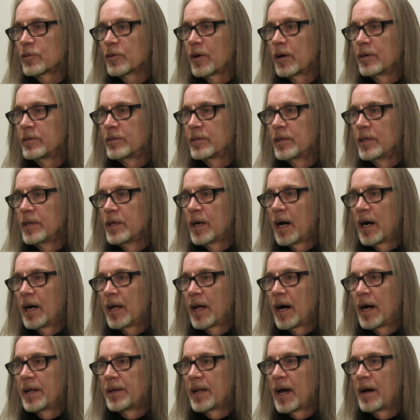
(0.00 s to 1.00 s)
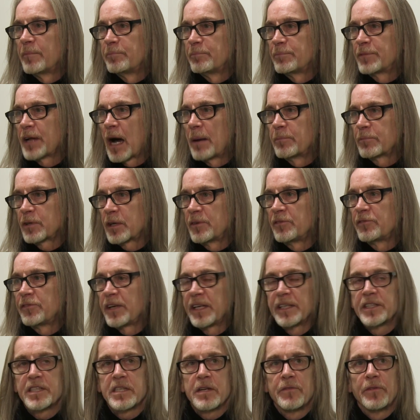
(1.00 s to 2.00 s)
around, and I'm
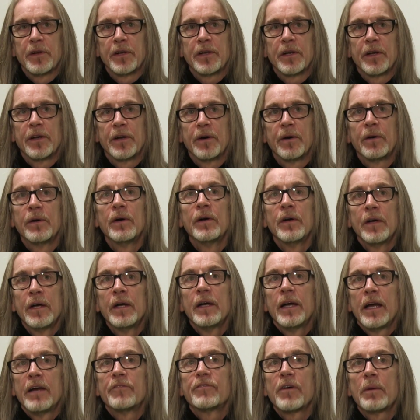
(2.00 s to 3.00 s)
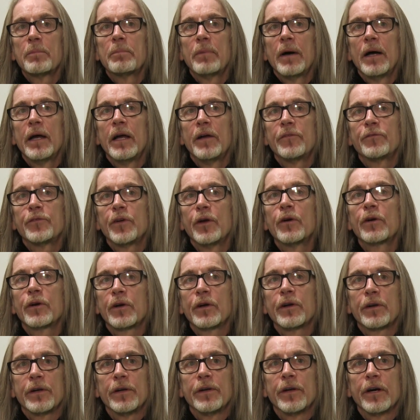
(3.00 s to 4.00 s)
convinced of it. You know, if you're
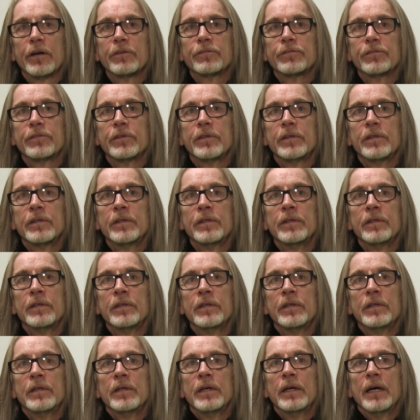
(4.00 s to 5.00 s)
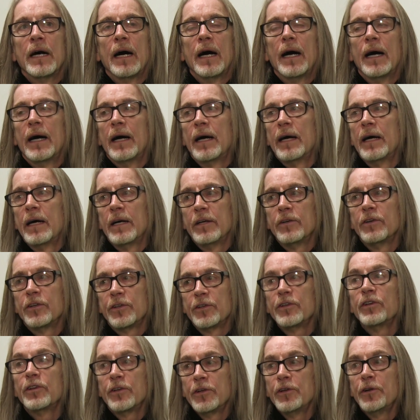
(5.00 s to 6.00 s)
good enough,
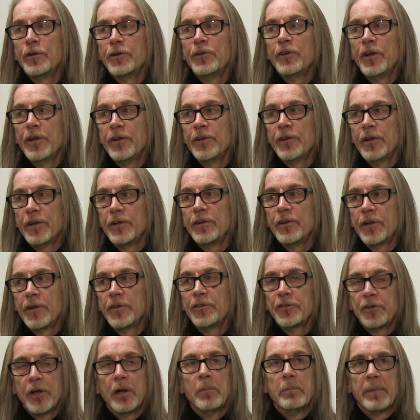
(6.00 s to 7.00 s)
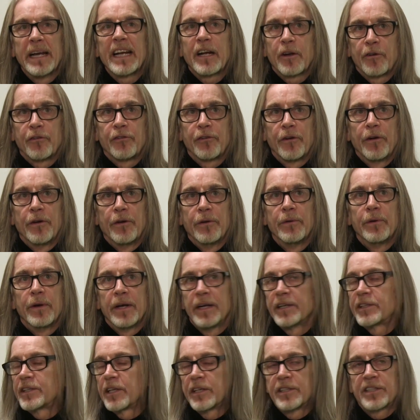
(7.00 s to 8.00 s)
you'll make it through.
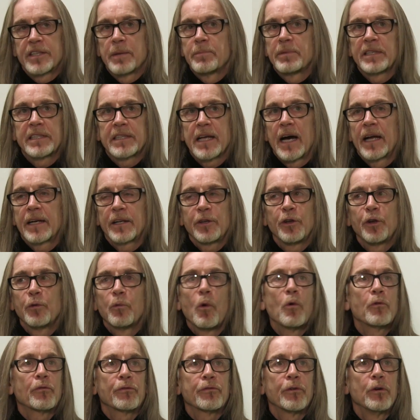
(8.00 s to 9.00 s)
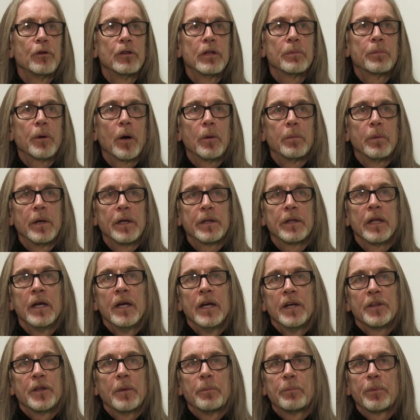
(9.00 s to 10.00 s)
It's as simple as that, and you won't fool the public.
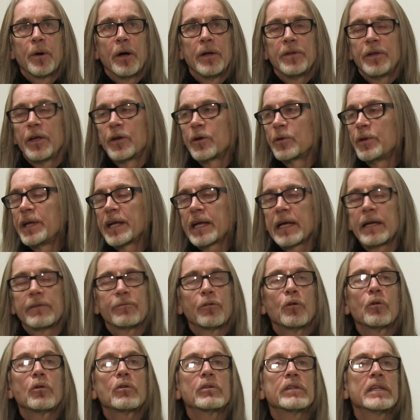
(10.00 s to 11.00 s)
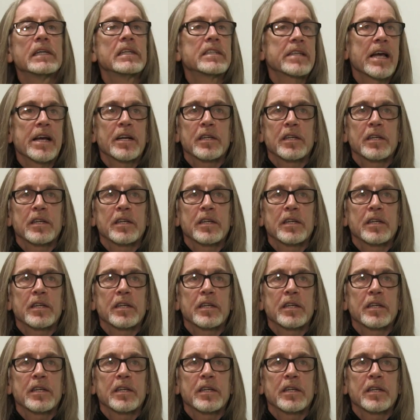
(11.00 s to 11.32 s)
You know, you can have all these